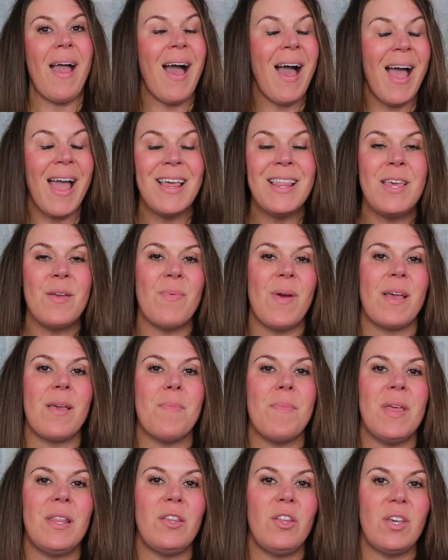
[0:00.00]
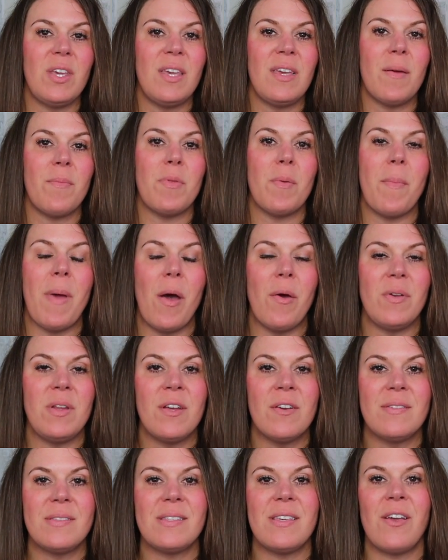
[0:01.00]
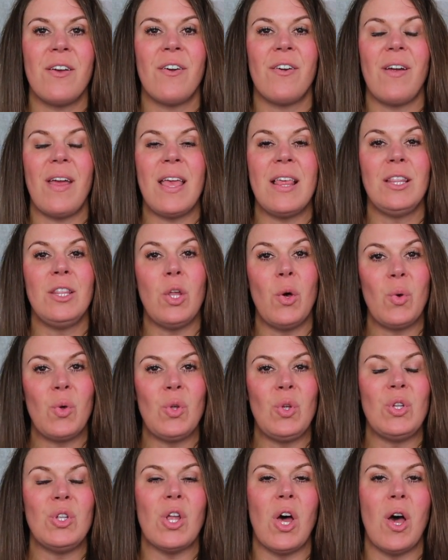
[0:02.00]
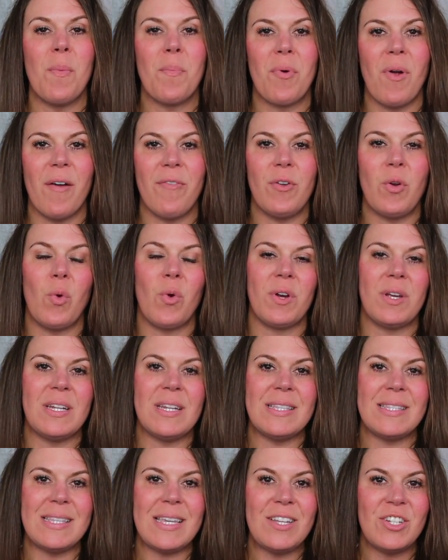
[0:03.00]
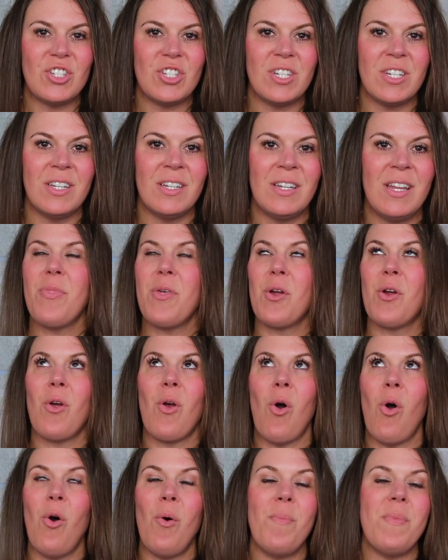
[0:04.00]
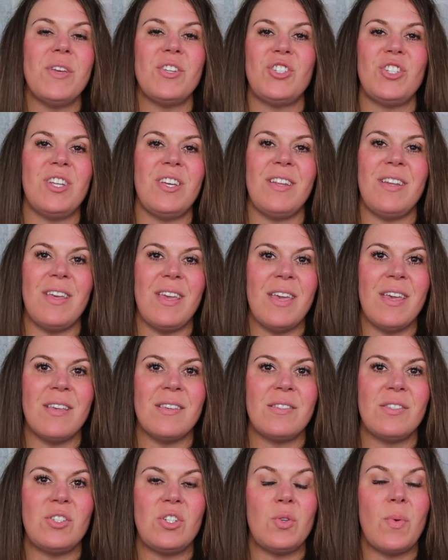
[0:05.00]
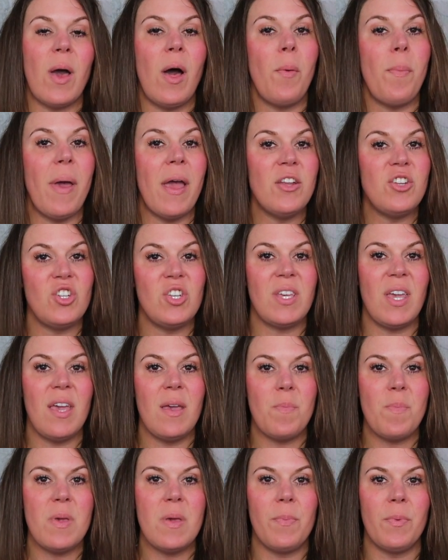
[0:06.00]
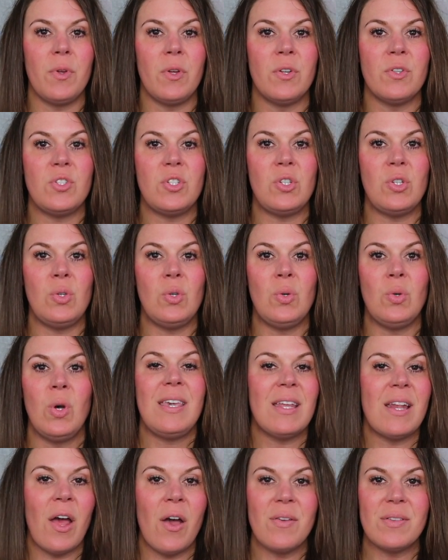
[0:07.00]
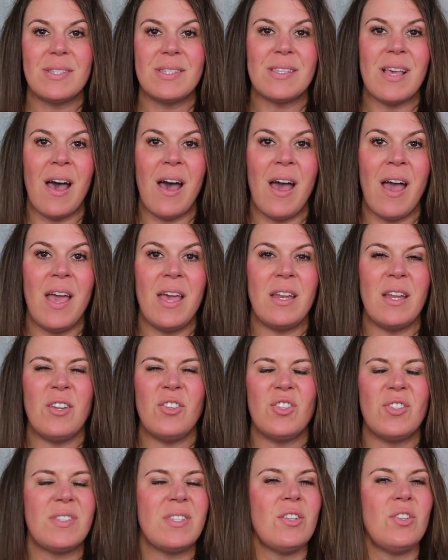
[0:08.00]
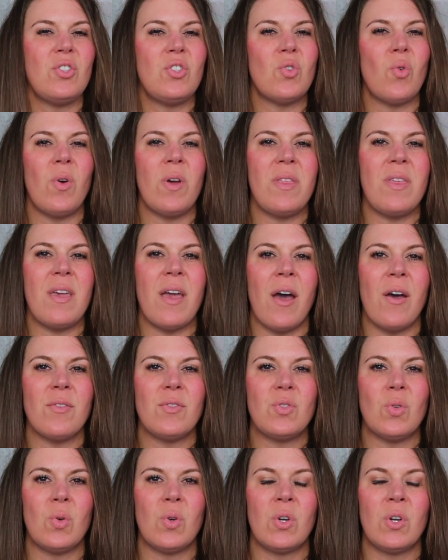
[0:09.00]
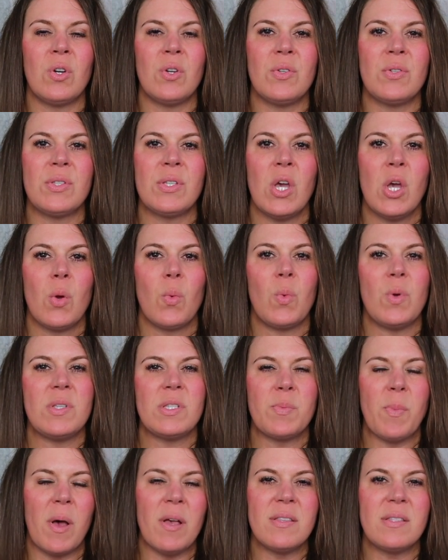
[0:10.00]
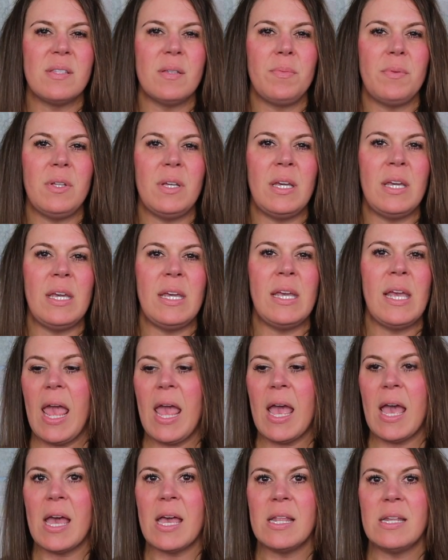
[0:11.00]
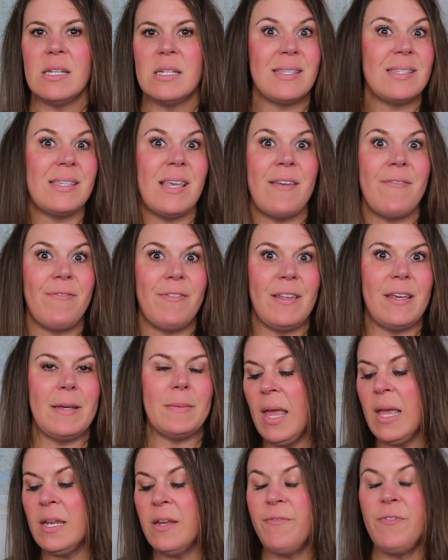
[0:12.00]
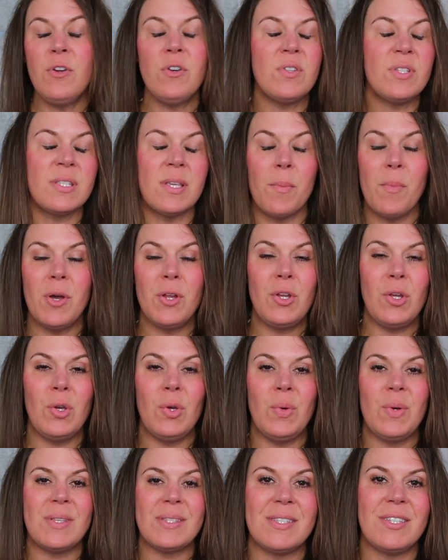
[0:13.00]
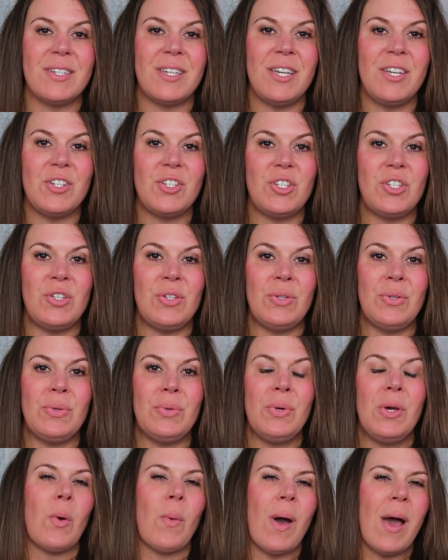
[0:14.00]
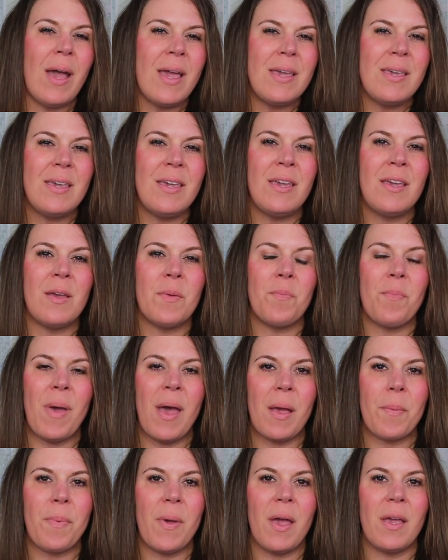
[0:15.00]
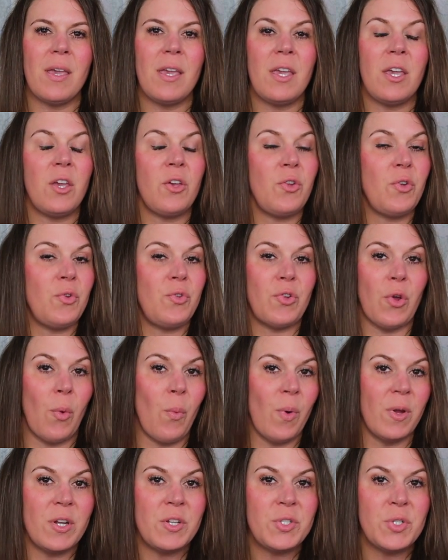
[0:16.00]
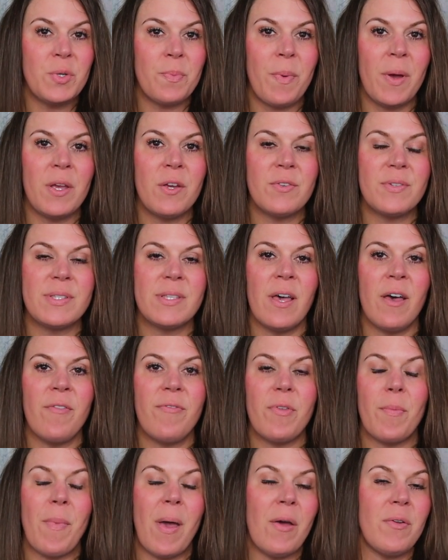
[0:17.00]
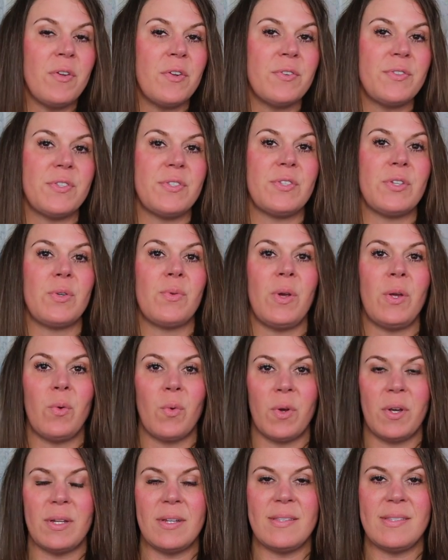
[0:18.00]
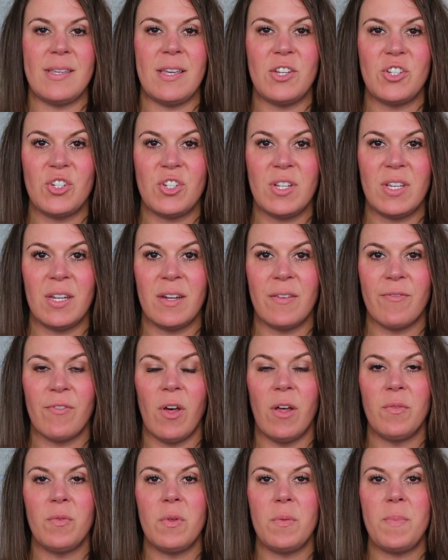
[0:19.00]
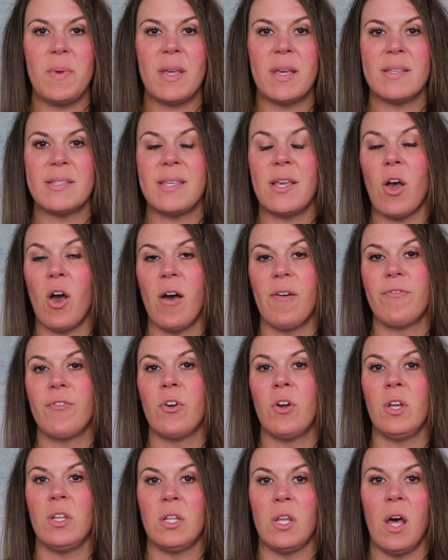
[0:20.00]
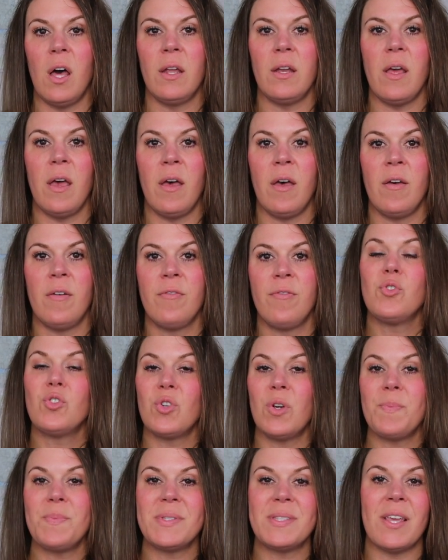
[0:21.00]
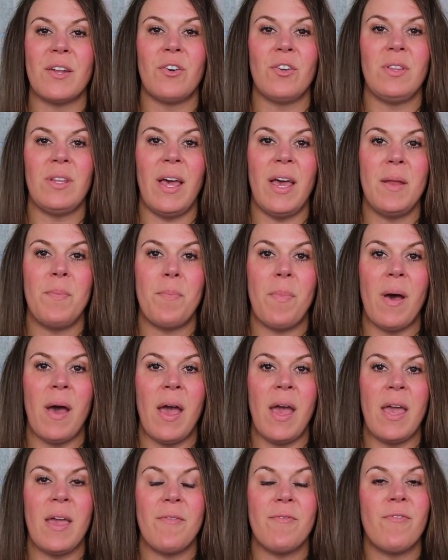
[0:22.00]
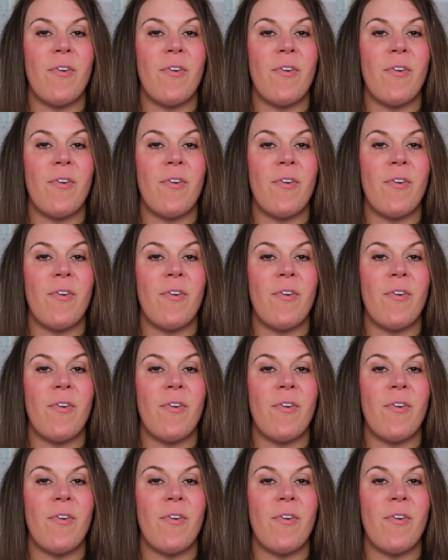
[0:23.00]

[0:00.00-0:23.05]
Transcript: highly recommend looking up the Mountaineers. They are a local nonprofit organization. Their whole mission is to help educate people to get outside and just enjoy the outdoors, responsibly and safely. And if you're someone who looking to go hiking and backpacking and you don't want to do it by yourself, the Mountaineers is a great organization to get involved with because they offer a lot of trips that are led by